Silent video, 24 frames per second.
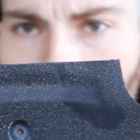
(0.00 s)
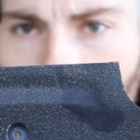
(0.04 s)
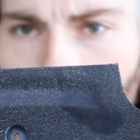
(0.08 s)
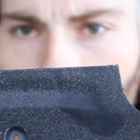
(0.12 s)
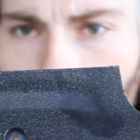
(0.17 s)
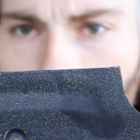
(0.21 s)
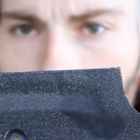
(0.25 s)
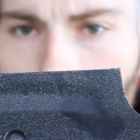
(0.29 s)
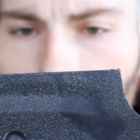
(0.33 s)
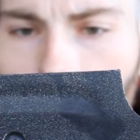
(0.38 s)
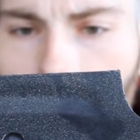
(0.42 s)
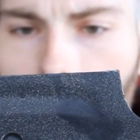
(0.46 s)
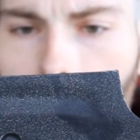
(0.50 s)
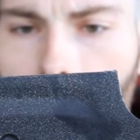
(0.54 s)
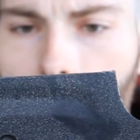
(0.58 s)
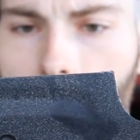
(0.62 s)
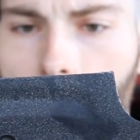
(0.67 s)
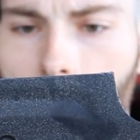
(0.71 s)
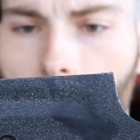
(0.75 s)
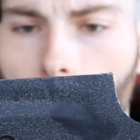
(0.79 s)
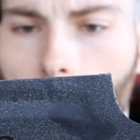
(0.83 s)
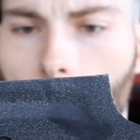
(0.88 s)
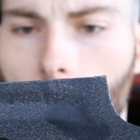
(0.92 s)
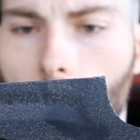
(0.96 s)
third brake
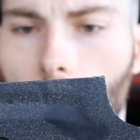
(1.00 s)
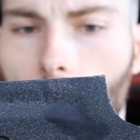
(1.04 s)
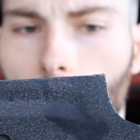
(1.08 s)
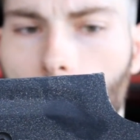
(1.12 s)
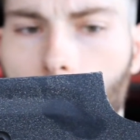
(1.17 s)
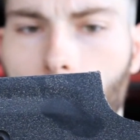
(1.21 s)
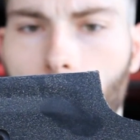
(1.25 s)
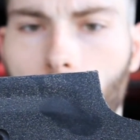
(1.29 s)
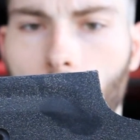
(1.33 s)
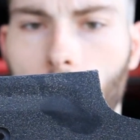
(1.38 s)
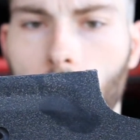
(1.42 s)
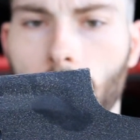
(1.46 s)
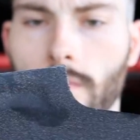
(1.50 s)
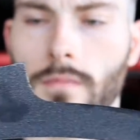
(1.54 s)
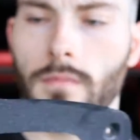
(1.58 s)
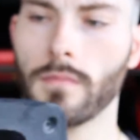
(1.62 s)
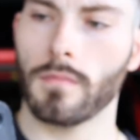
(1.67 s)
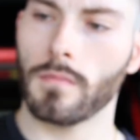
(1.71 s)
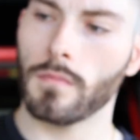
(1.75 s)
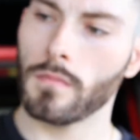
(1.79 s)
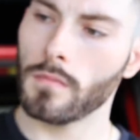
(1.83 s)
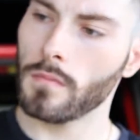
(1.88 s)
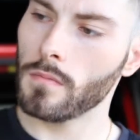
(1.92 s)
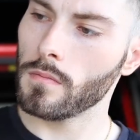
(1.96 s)
light's taken off.
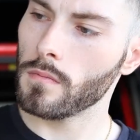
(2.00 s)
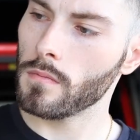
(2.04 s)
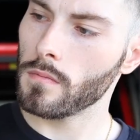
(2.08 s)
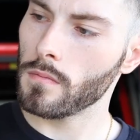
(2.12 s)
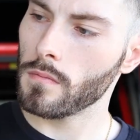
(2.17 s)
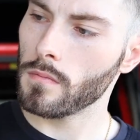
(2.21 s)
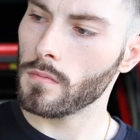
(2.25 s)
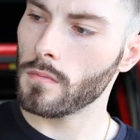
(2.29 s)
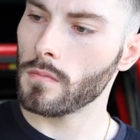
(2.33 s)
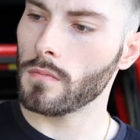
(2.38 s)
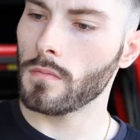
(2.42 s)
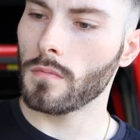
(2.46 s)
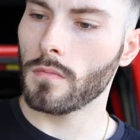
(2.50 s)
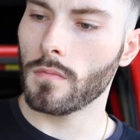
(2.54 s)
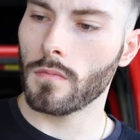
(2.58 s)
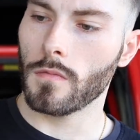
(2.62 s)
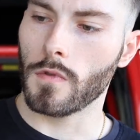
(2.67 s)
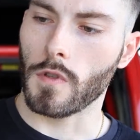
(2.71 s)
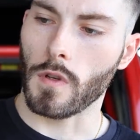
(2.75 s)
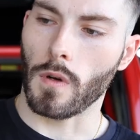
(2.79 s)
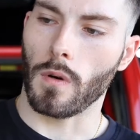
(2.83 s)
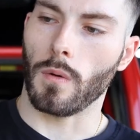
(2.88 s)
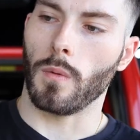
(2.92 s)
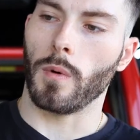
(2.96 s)

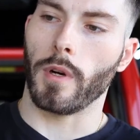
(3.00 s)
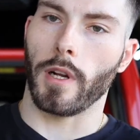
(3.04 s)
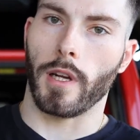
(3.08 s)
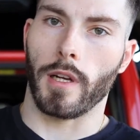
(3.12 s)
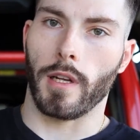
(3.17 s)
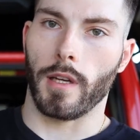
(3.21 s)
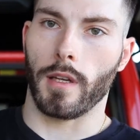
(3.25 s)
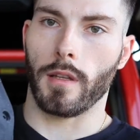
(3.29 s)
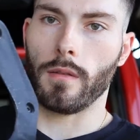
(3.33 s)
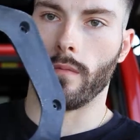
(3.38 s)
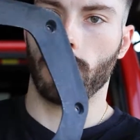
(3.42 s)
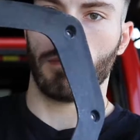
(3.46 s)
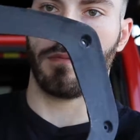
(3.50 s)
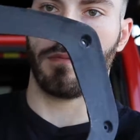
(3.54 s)
So what I did,